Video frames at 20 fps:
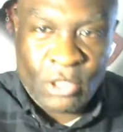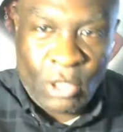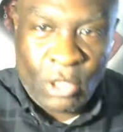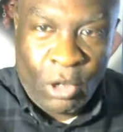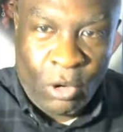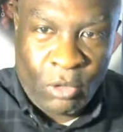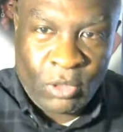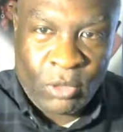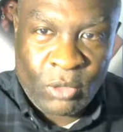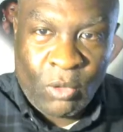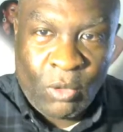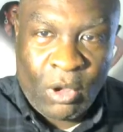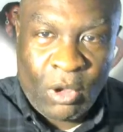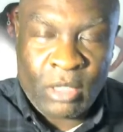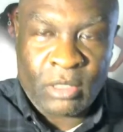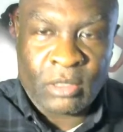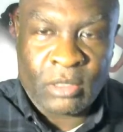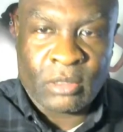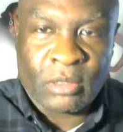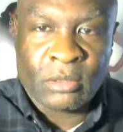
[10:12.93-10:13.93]
in the holy
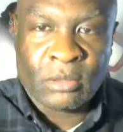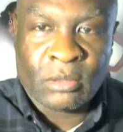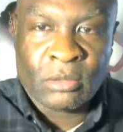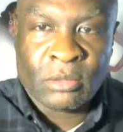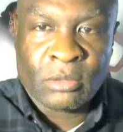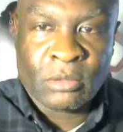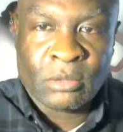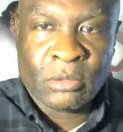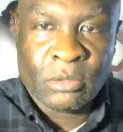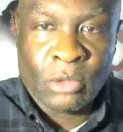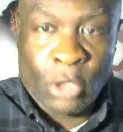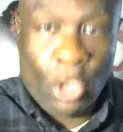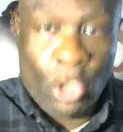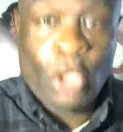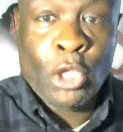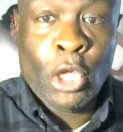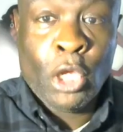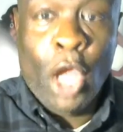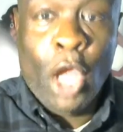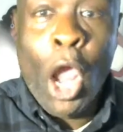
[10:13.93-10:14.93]
water.
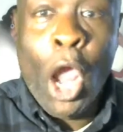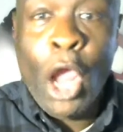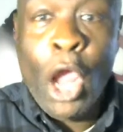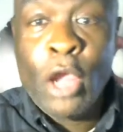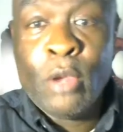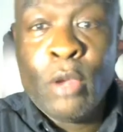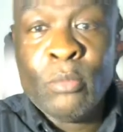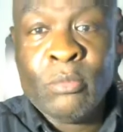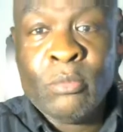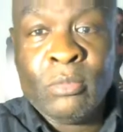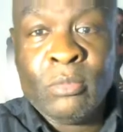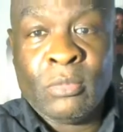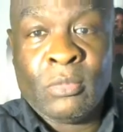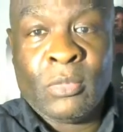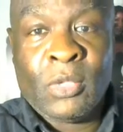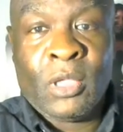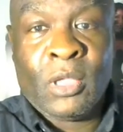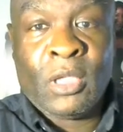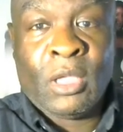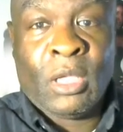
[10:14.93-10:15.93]
In the name
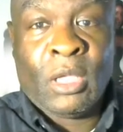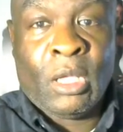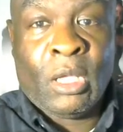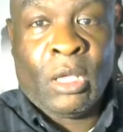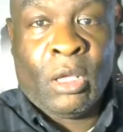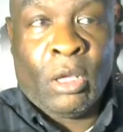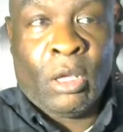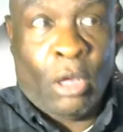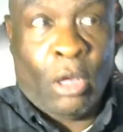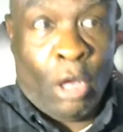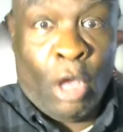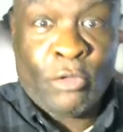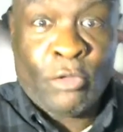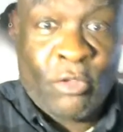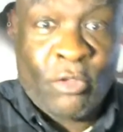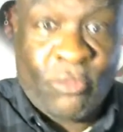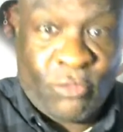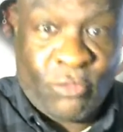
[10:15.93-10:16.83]
of the